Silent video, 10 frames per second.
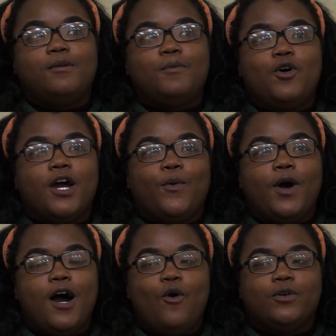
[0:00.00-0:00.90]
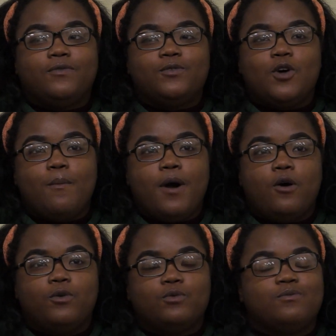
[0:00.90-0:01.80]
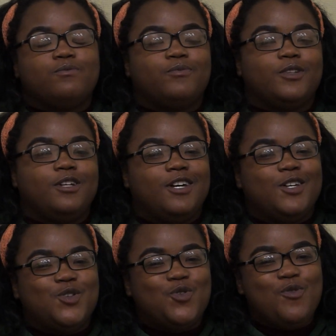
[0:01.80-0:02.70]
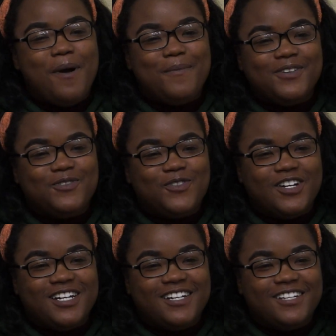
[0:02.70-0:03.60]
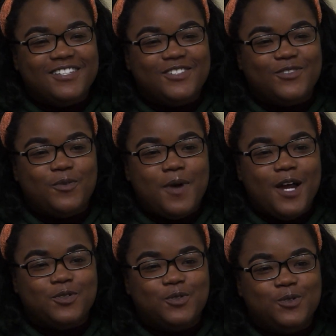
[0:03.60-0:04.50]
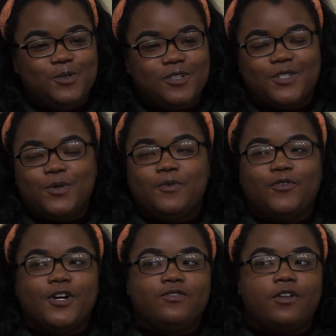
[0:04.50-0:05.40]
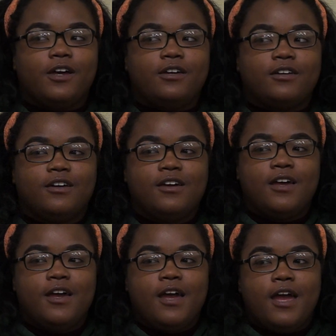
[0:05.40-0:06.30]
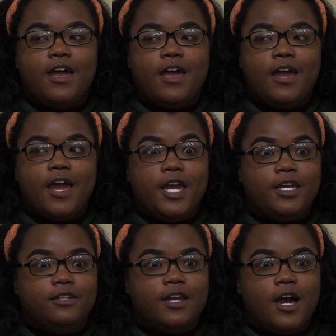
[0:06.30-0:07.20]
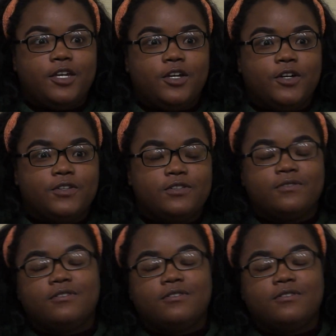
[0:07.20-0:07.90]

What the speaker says: Okay, well, I always have to talk about two of my best friends from high school, because we've been friends for like 8-9 years.